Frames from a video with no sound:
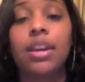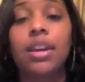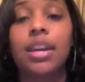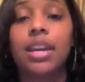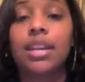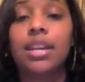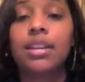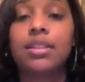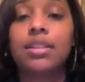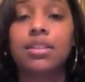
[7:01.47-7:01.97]

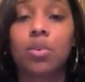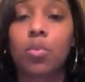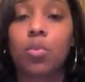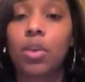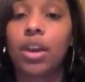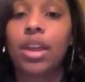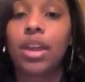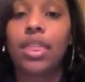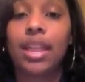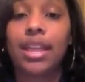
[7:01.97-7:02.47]
It is the
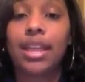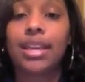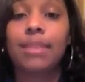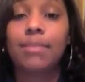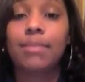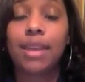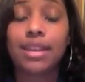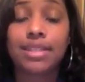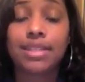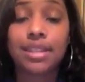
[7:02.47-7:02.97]
way that he
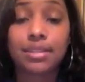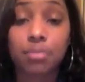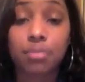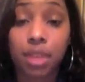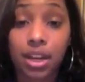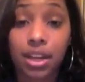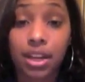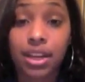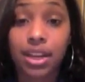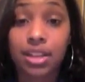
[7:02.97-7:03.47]
makes his
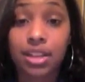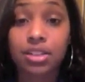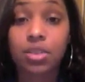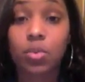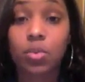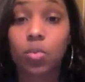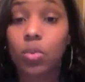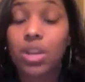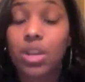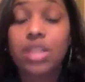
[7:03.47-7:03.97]
money. It
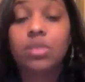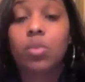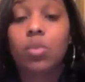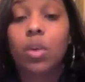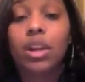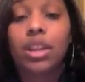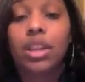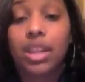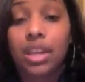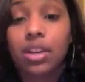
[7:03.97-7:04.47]
is
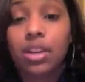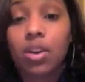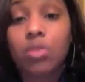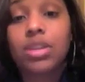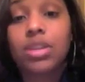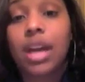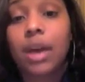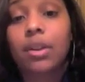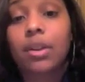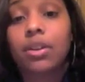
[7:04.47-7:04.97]
what he knows
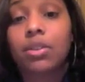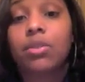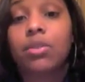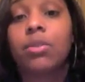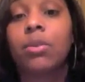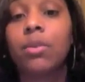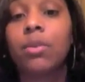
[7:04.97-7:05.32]
how to do.